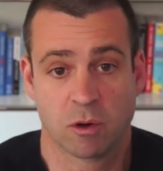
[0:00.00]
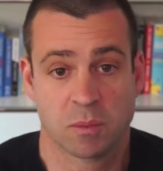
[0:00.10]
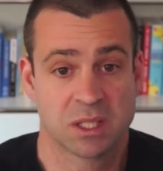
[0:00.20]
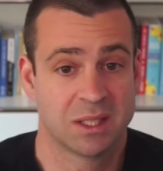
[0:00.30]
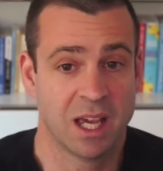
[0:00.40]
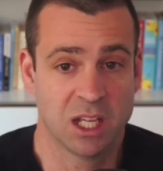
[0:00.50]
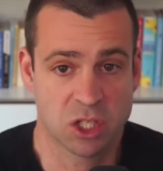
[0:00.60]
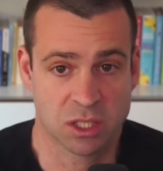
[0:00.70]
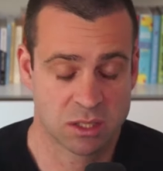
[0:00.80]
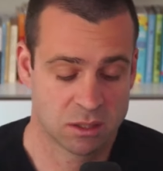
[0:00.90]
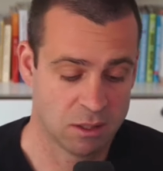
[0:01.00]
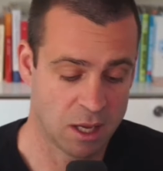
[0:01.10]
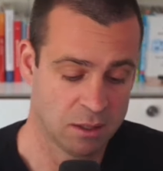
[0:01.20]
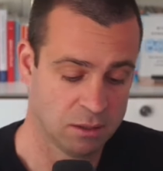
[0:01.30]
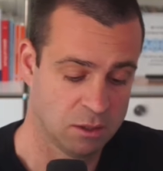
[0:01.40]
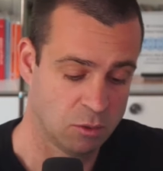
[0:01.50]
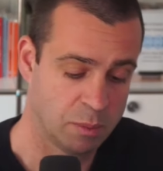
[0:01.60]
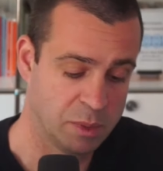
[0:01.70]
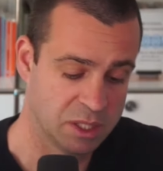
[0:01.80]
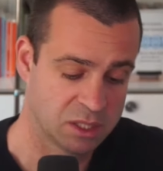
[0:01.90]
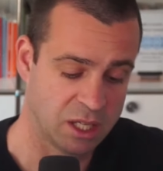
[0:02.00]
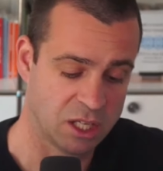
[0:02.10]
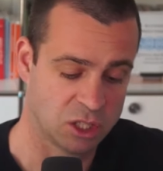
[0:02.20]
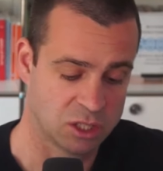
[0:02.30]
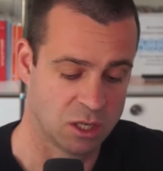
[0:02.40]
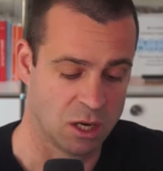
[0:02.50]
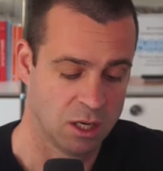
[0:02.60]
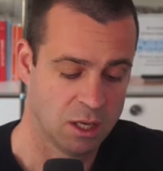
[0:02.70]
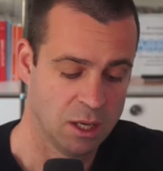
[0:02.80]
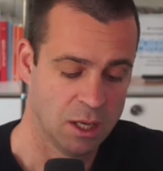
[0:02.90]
from stages, then there will be stages here.